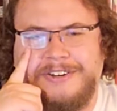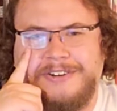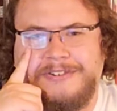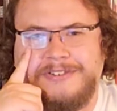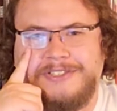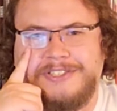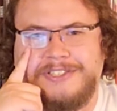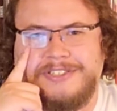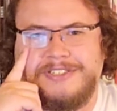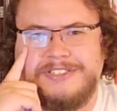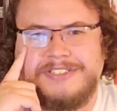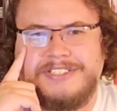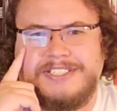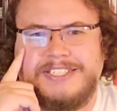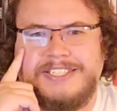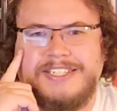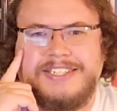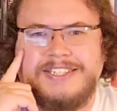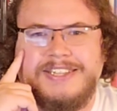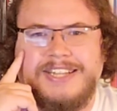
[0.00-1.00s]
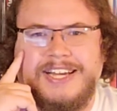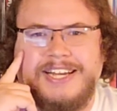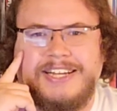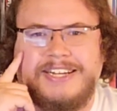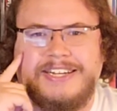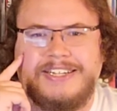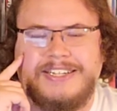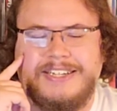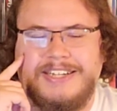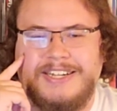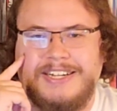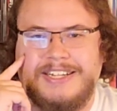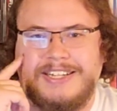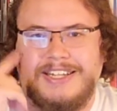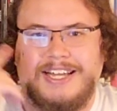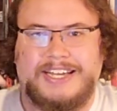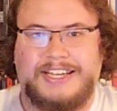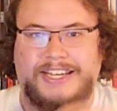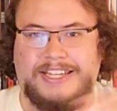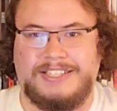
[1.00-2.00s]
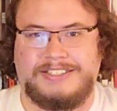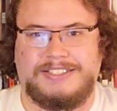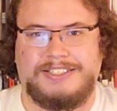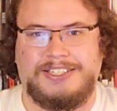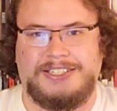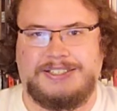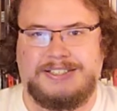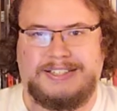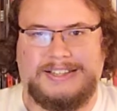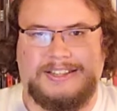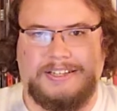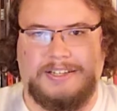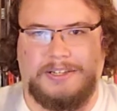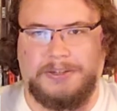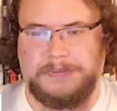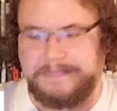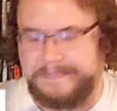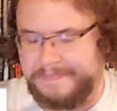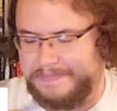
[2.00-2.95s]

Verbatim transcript: New Jersey. Like like it's it's the